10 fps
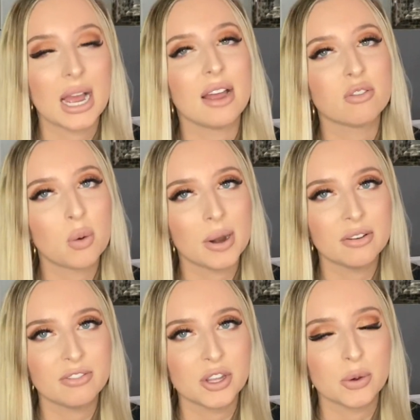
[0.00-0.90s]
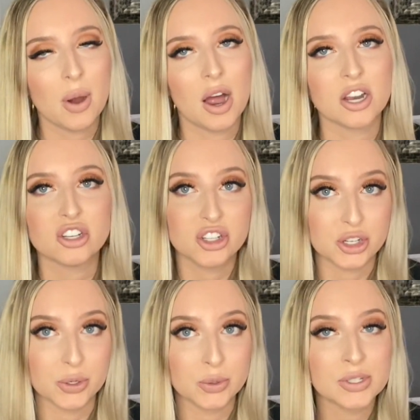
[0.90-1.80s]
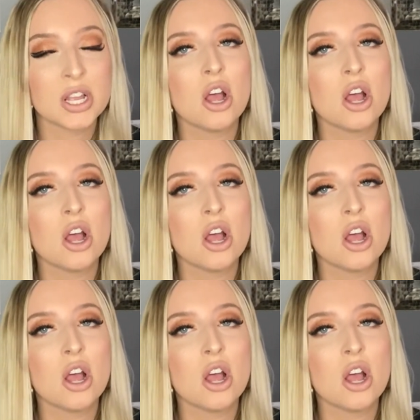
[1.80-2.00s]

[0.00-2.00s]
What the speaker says: I have quite a few on shoes,